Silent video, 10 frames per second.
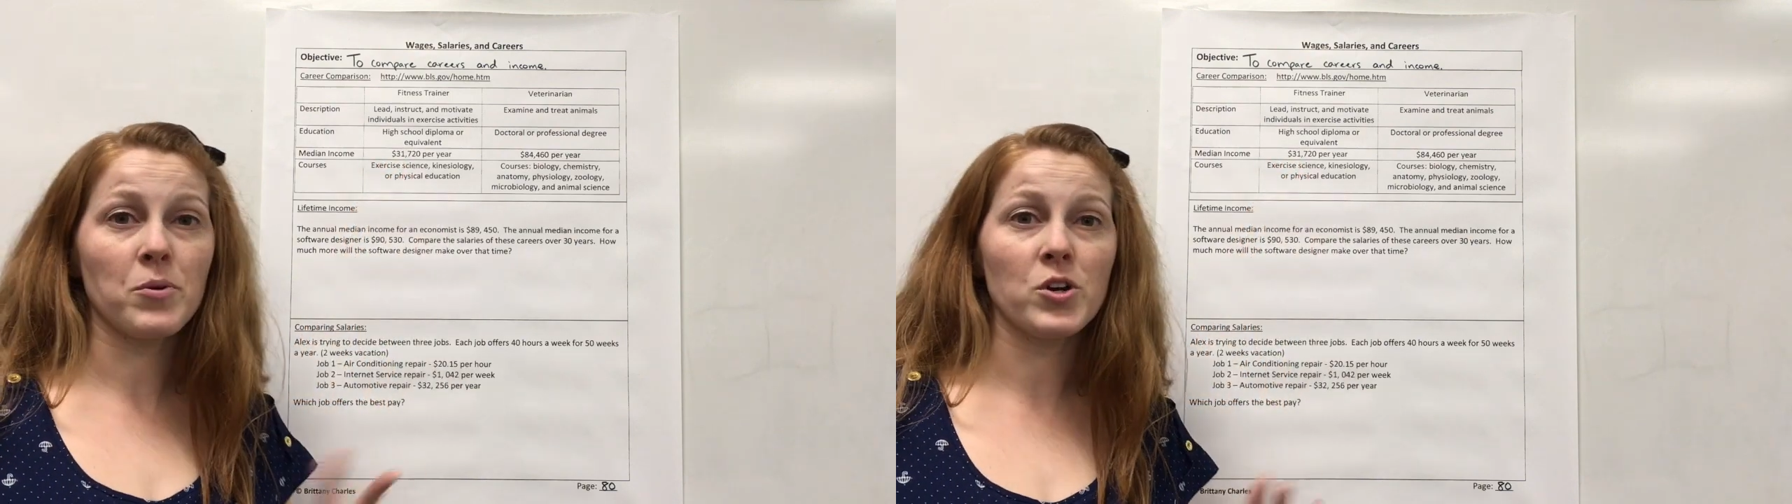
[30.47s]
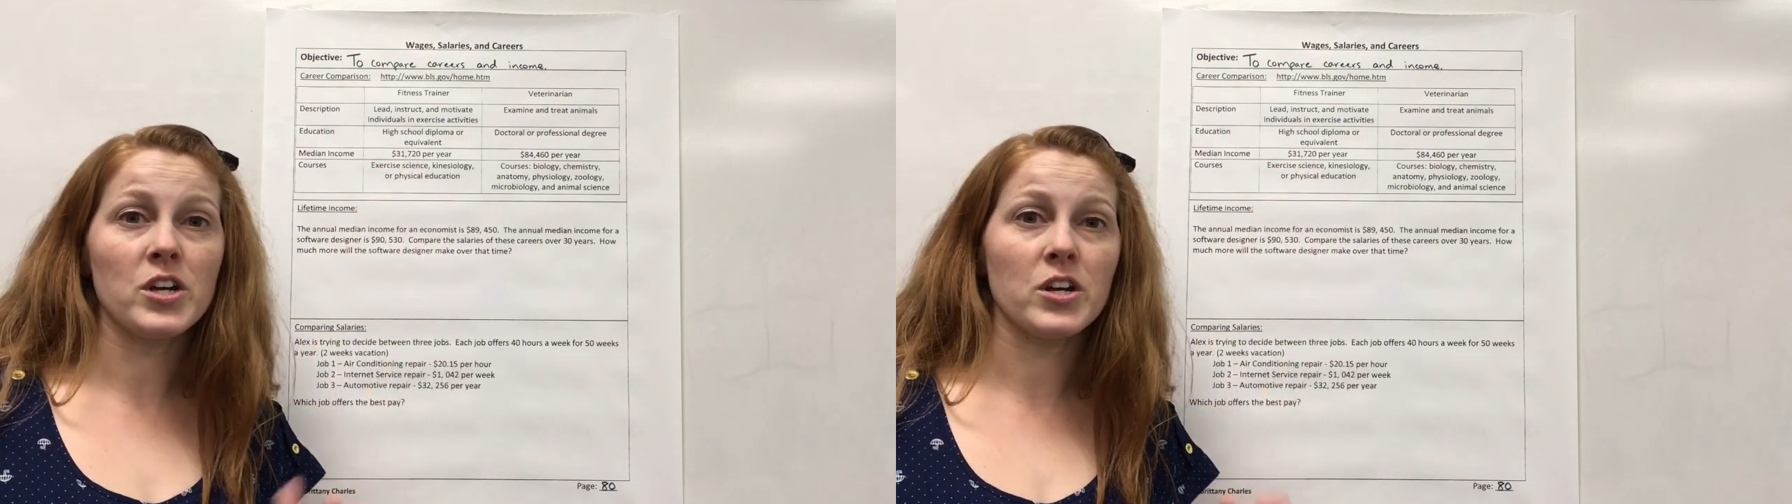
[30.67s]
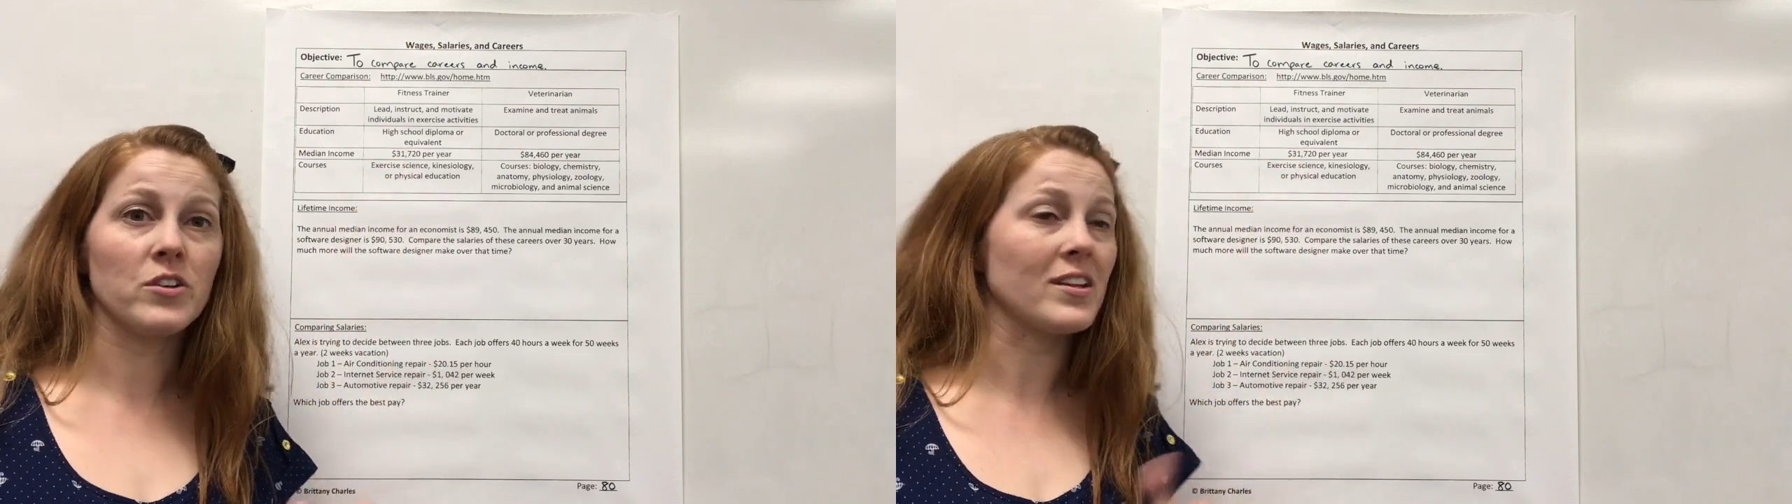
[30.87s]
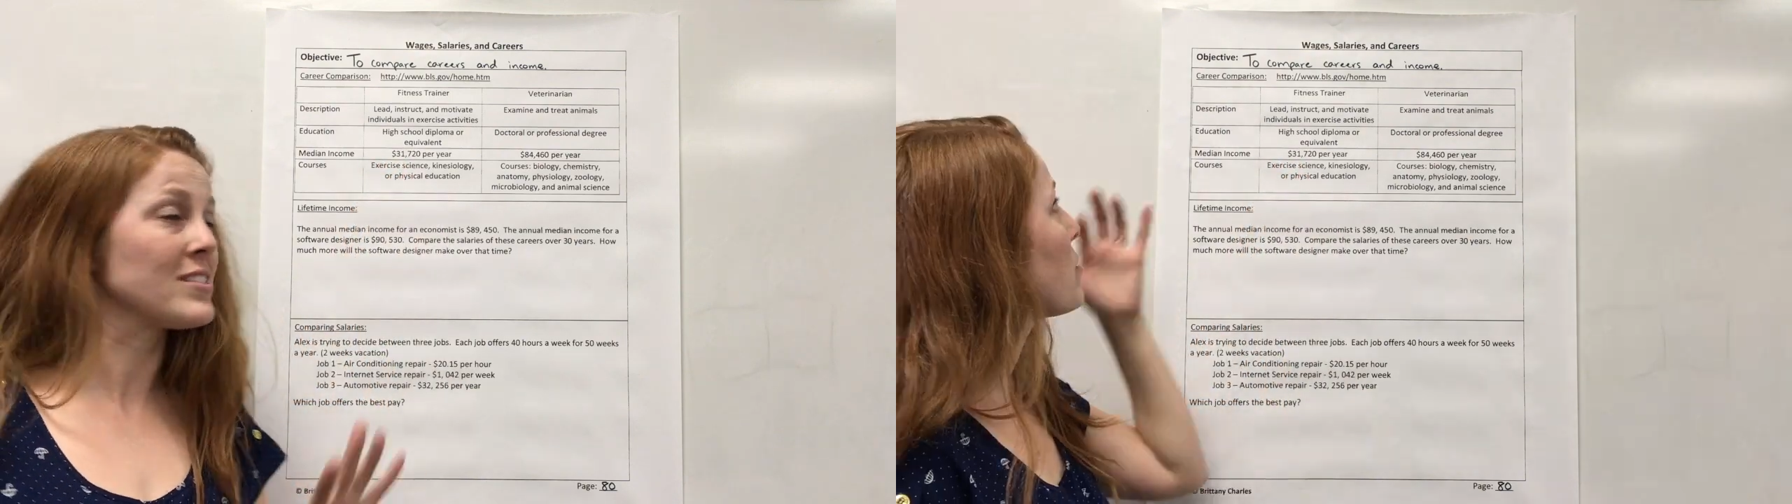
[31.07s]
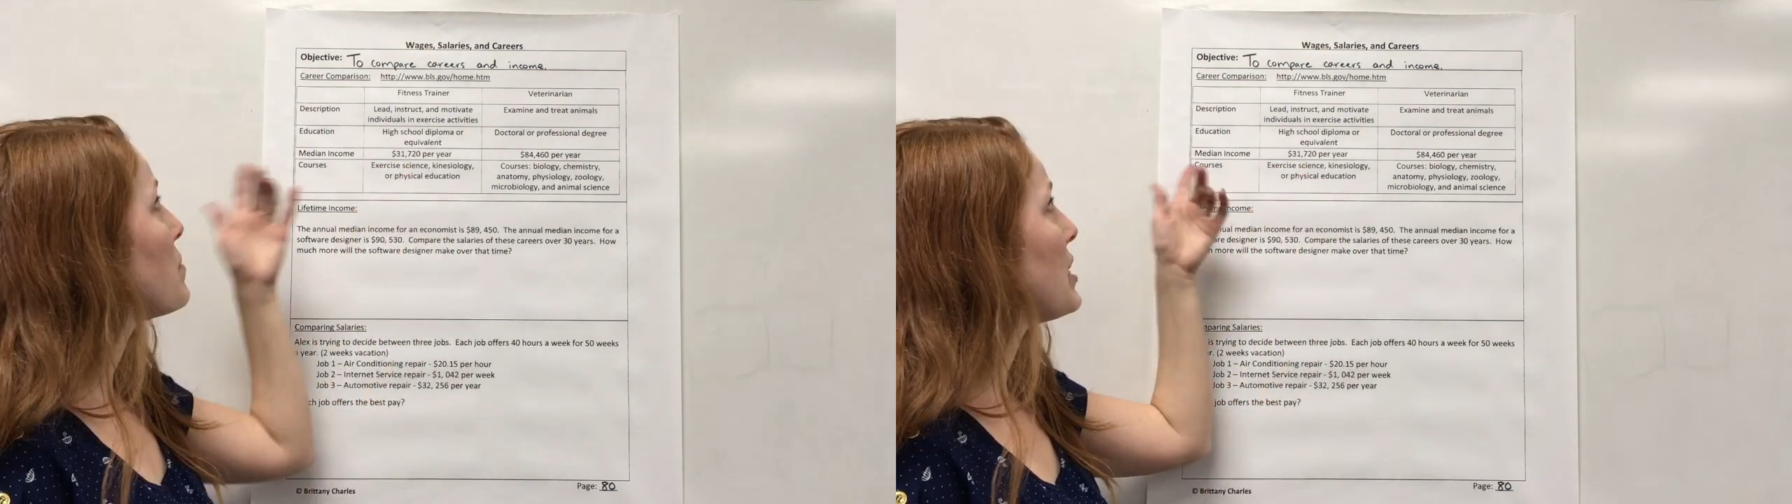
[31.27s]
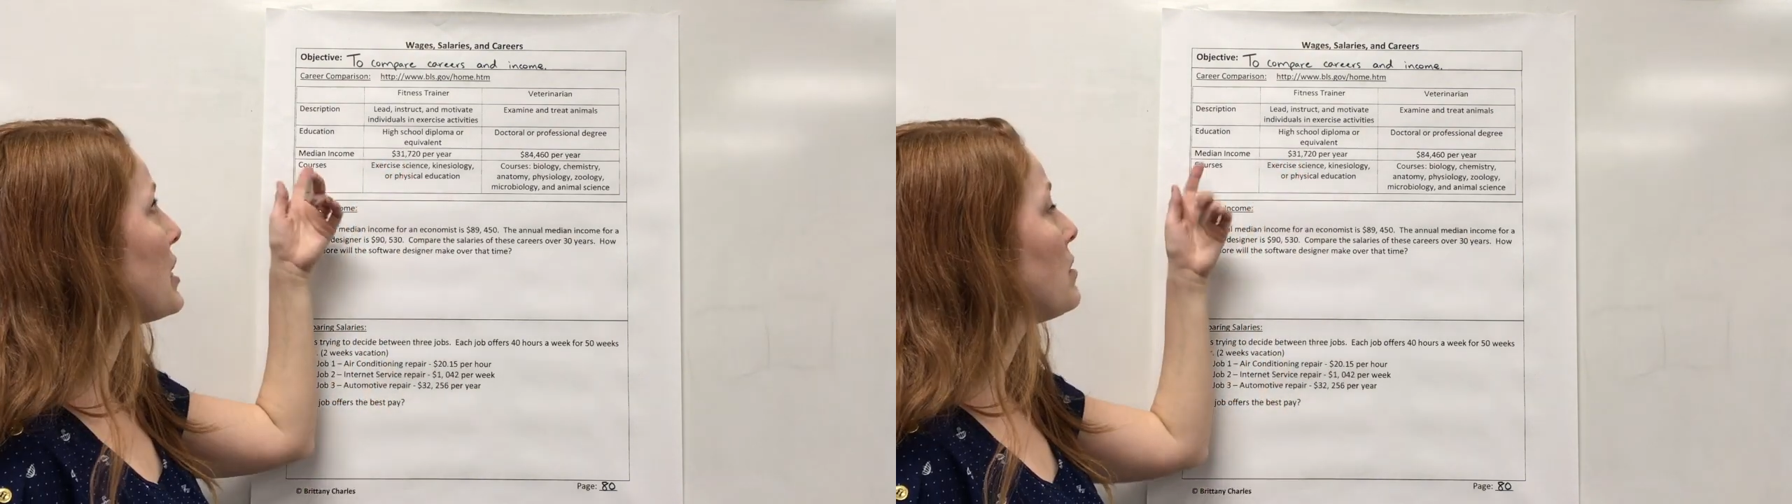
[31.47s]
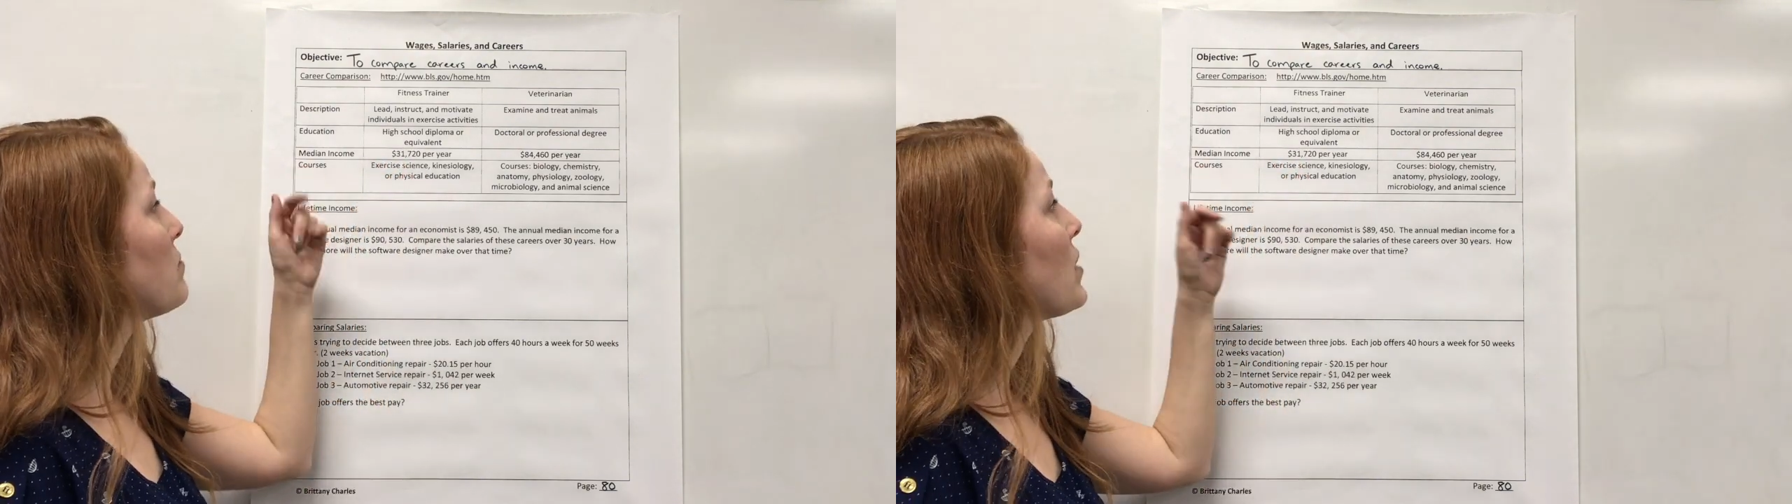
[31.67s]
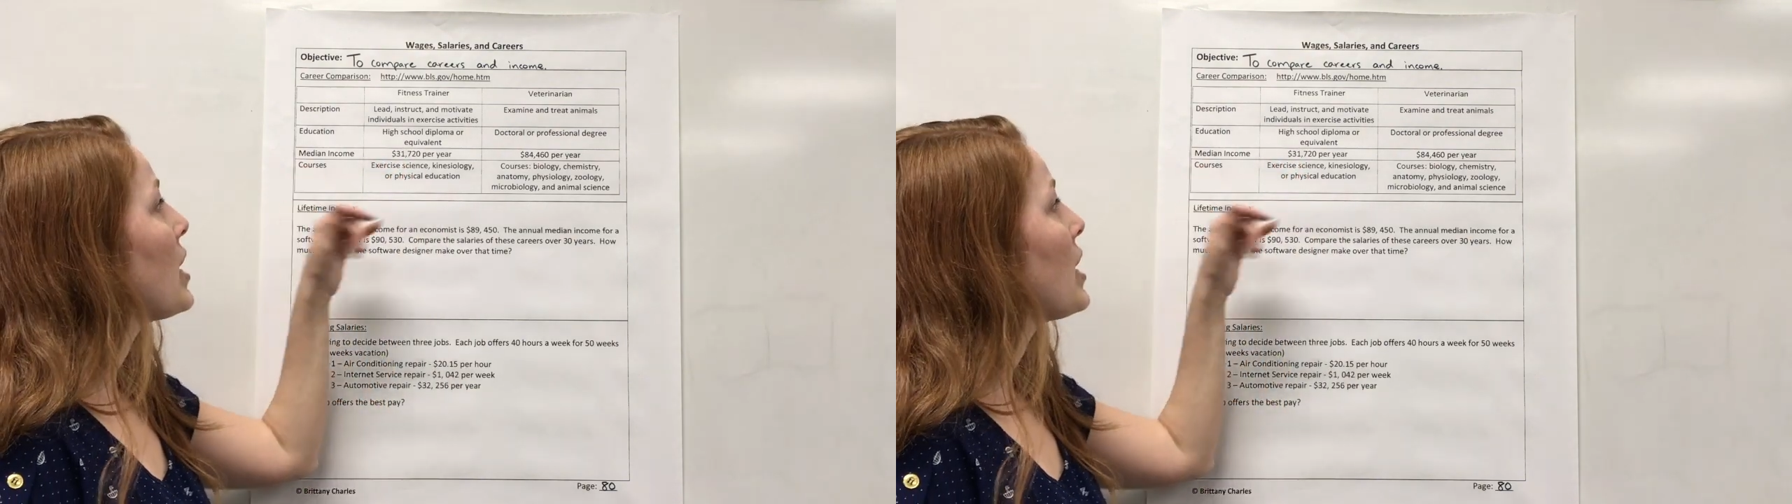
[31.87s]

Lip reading: per year. That's the median.